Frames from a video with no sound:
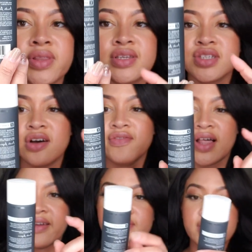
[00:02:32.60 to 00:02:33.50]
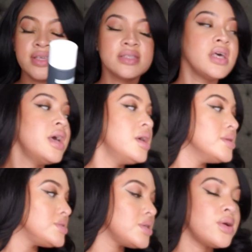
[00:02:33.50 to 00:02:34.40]
the shelf life is.
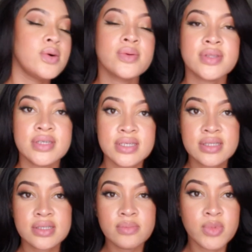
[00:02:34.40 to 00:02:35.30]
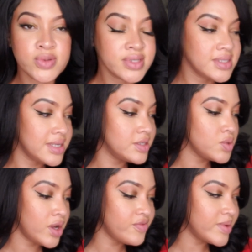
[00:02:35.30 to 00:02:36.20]
So these mostly say
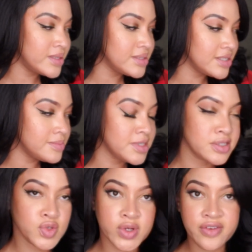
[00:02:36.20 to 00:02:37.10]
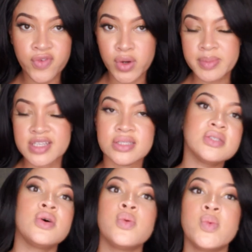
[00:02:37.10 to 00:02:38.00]
12 months, some say 24 months.
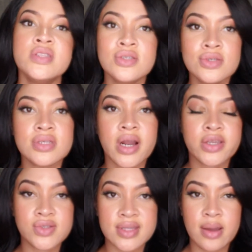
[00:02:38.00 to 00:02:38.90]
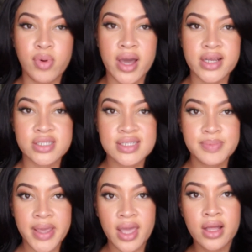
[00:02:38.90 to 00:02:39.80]
So once you start using that product,
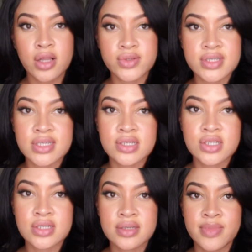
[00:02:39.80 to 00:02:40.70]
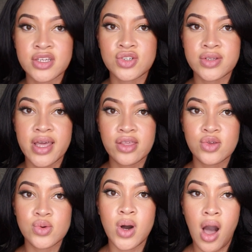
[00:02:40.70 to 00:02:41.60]
just pay close attention to make sure that
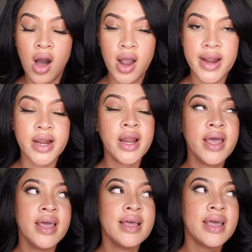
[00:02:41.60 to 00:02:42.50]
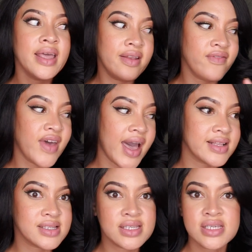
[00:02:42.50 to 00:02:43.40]
you are, in
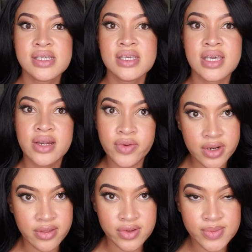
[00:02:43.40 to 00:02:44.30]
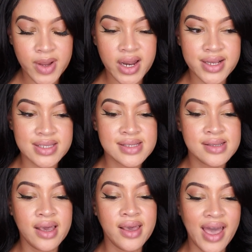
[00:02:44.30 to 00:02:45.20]
fact, getting rid of those products
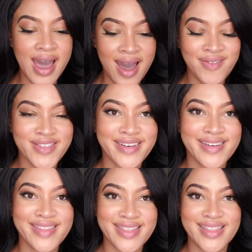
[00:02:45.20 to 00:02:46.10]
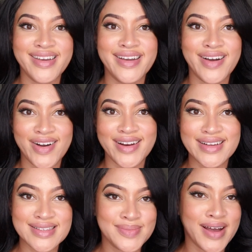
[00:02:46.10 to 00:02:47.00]
after they are
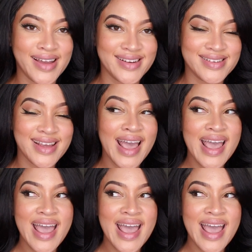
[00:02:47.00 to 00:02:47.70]
expired.